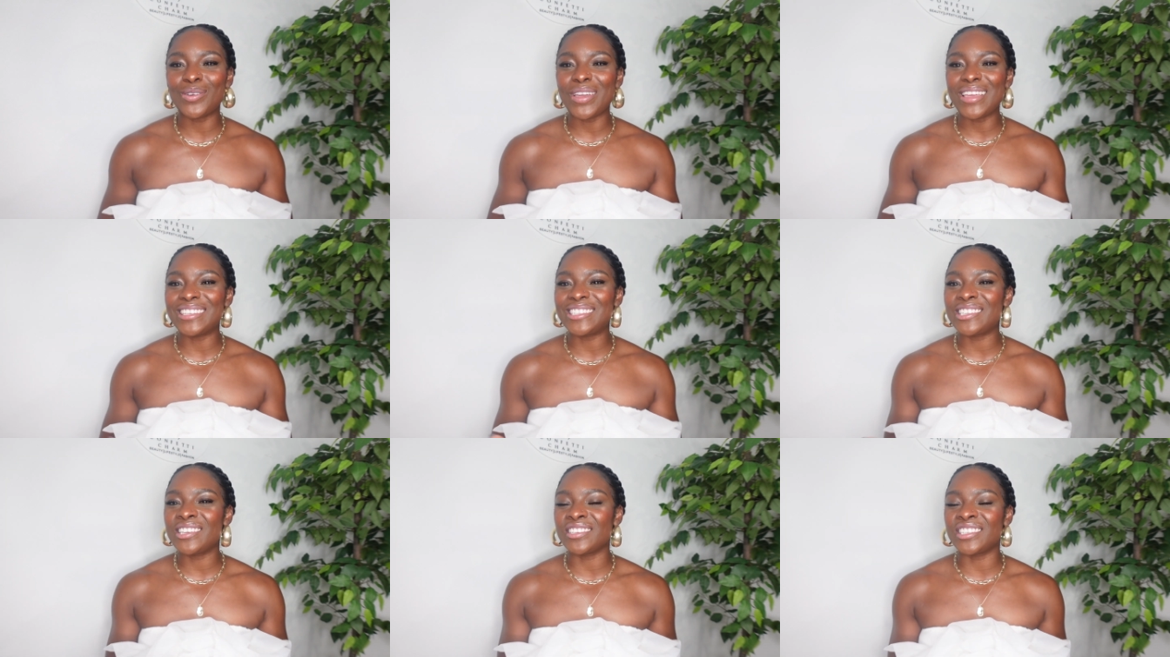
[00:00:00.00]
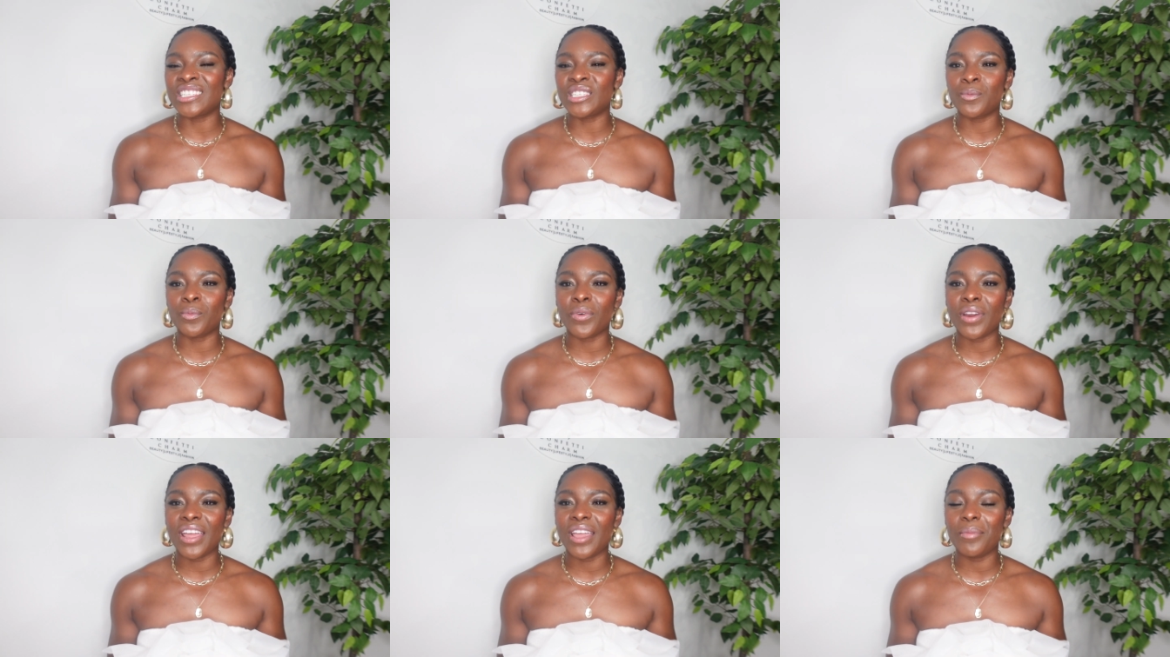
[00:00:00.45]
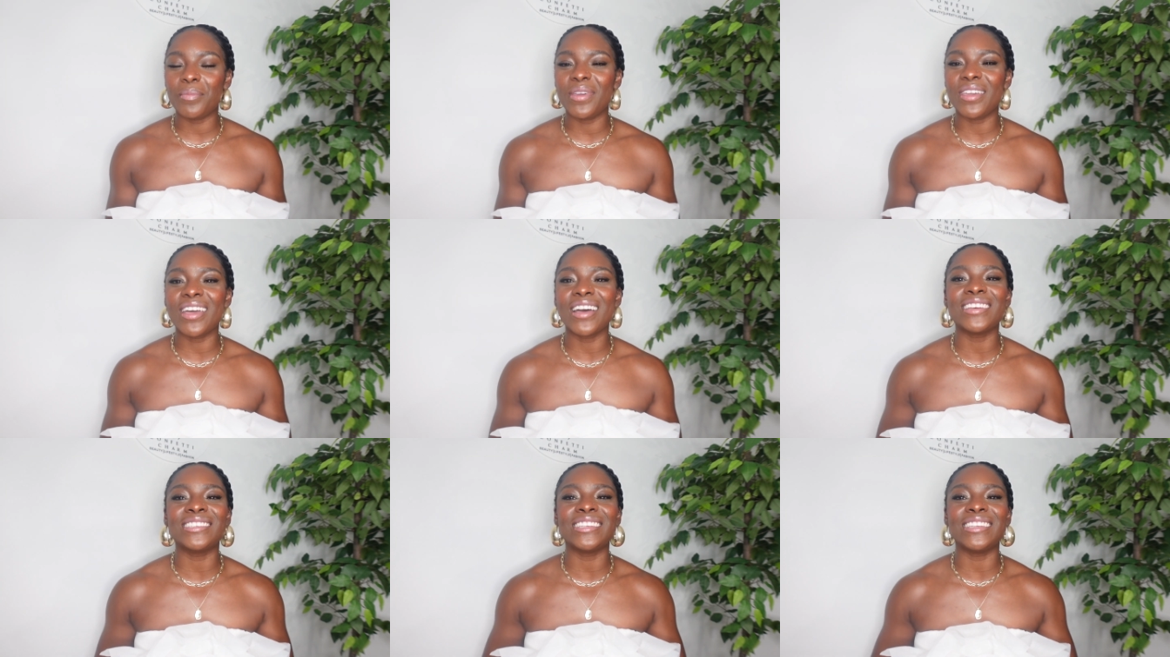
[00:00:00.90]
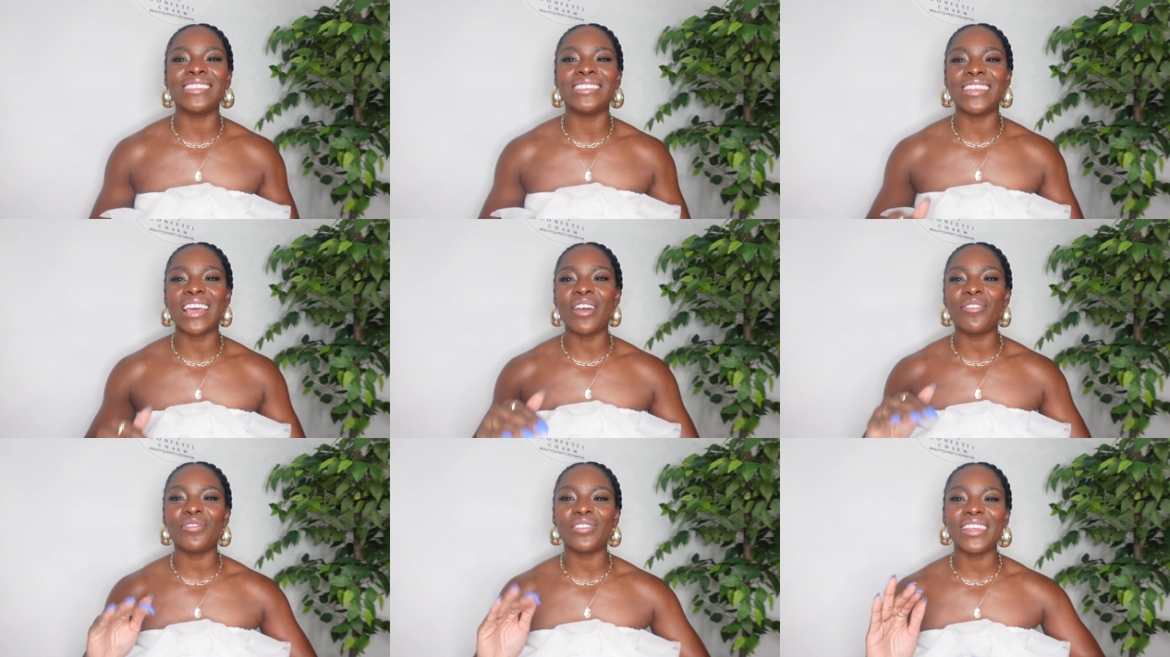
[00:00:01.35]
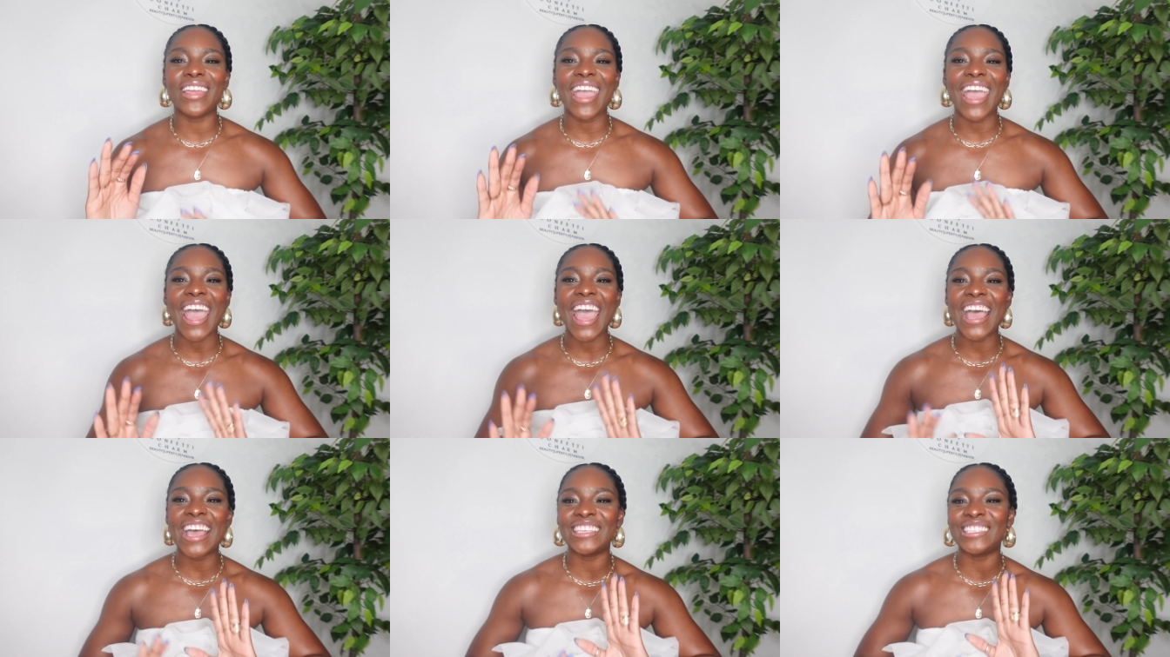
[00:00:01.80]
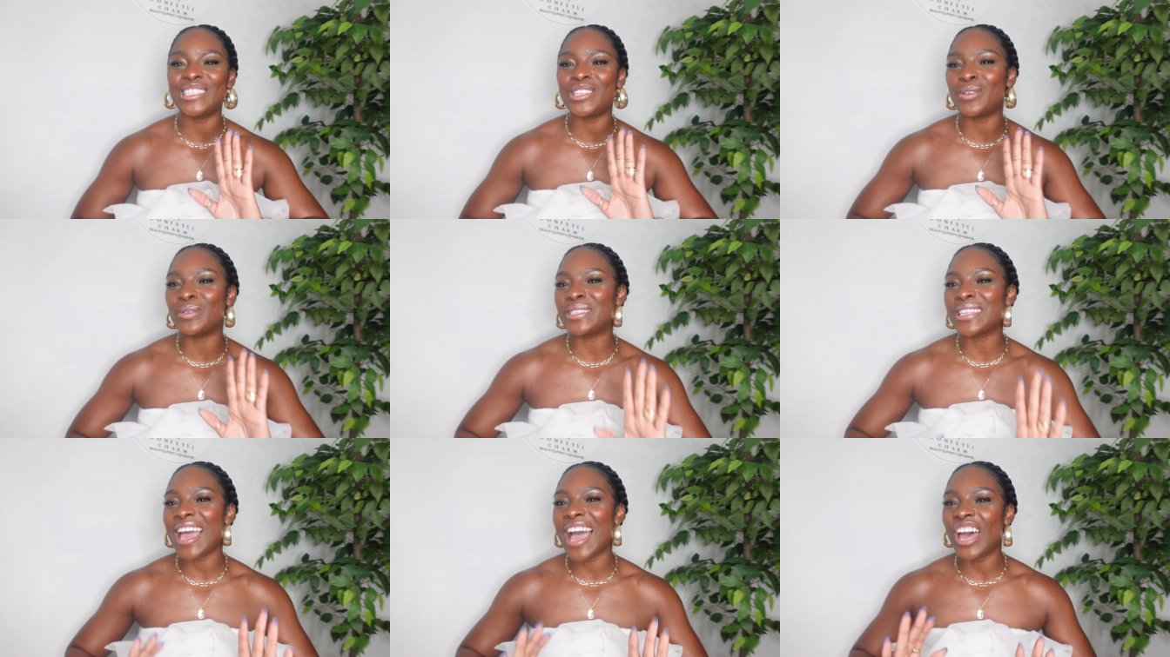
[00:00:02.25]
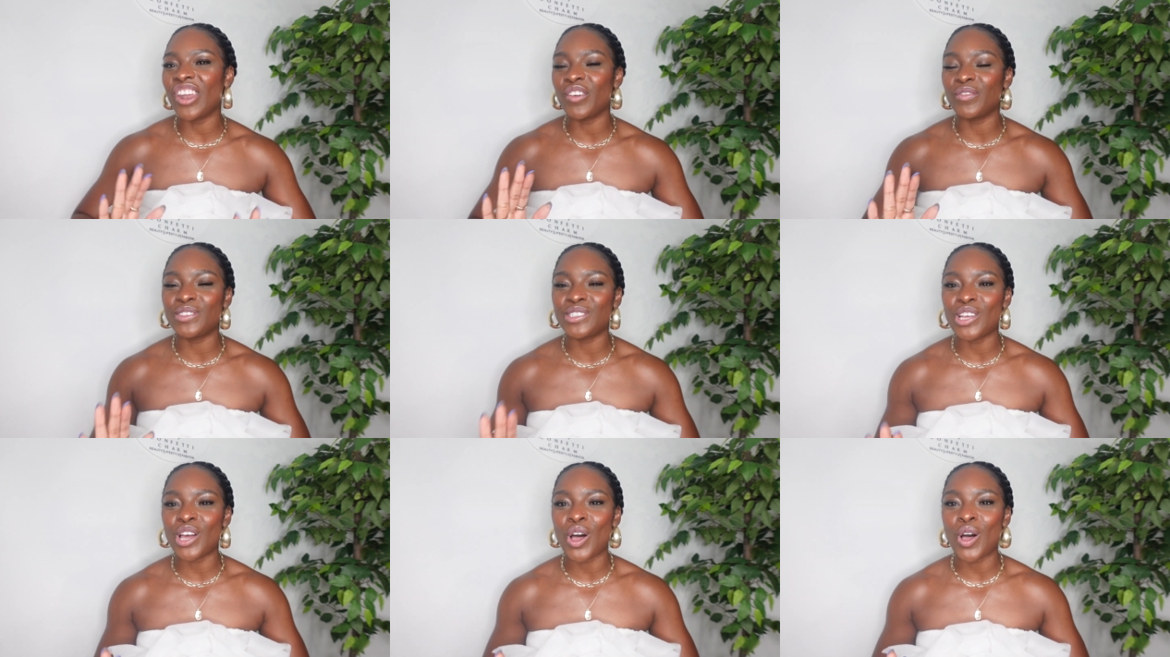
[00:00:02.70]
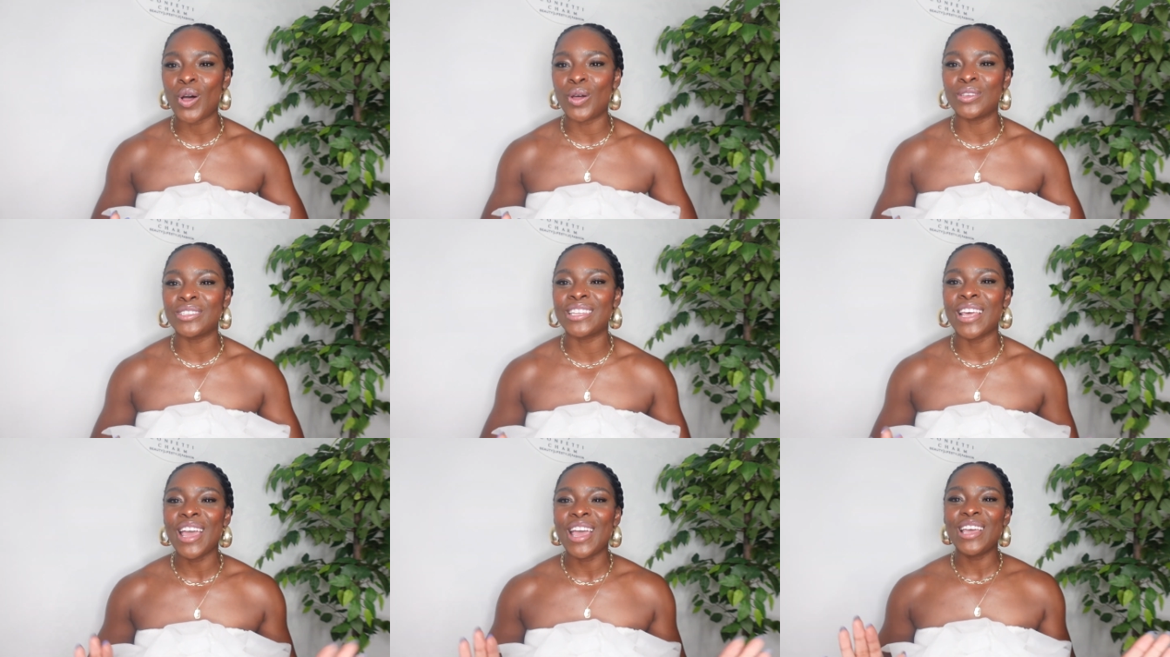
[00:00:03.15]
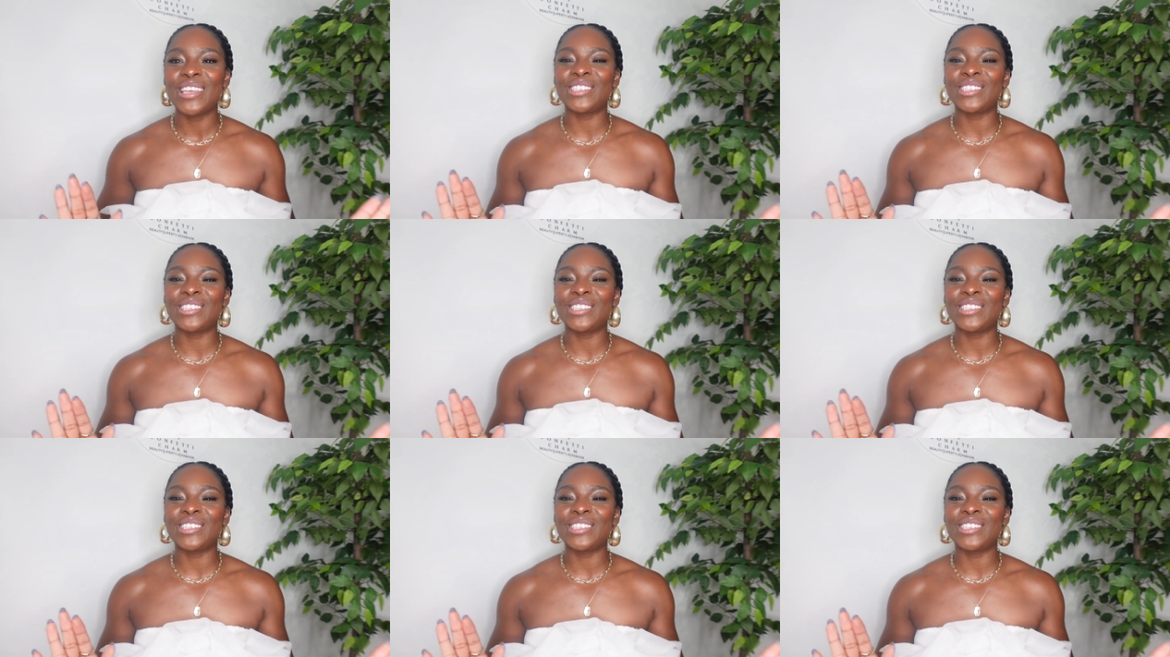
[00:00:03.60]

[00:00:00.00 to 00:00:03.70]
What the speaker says: into spring, because it definitely has those kind of tones.